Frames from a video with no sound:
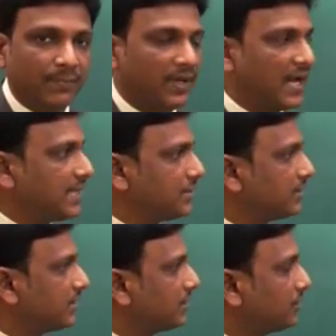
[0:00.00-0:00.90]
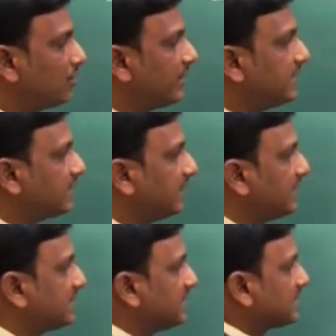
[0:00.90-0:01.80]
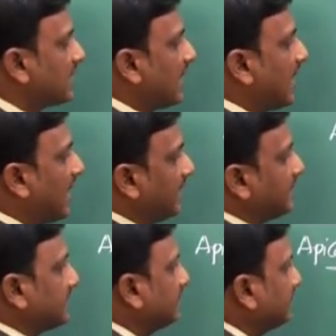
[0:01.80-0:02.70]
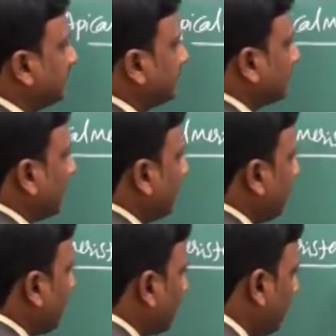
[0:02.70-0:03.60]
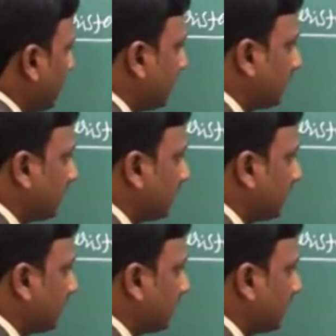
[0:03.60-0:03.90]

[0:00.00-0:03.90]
the plant to increase its height. This is the apical